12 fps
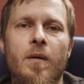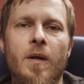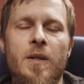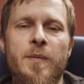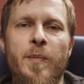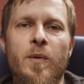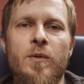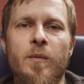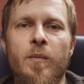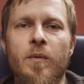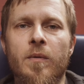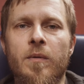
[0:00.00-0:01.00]
as
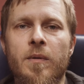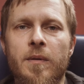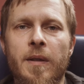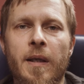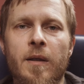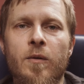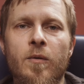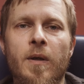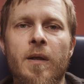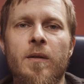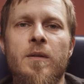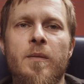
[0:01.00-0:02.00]
possible, then you
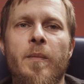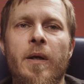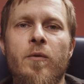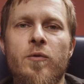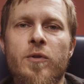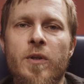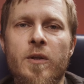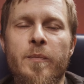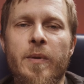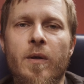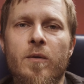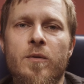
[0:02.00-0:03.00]
got these micro jitters
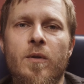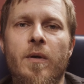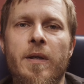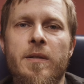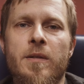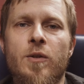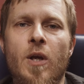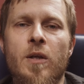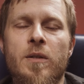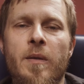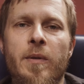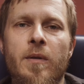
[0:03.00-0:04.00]
because your hands shakes
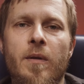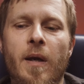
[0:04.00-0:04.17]
a bit,